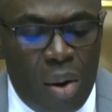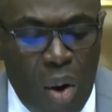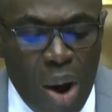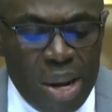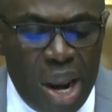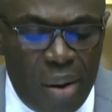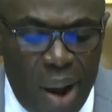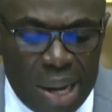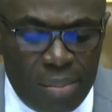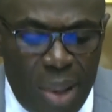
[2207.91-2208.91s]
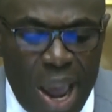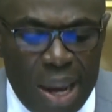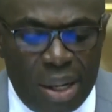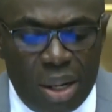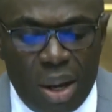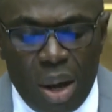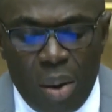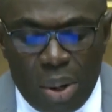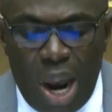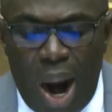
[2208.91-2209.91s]
who in their right mind
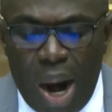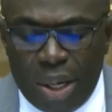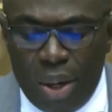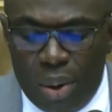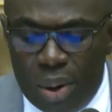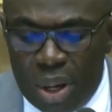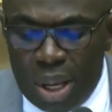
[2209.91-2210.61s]
would argue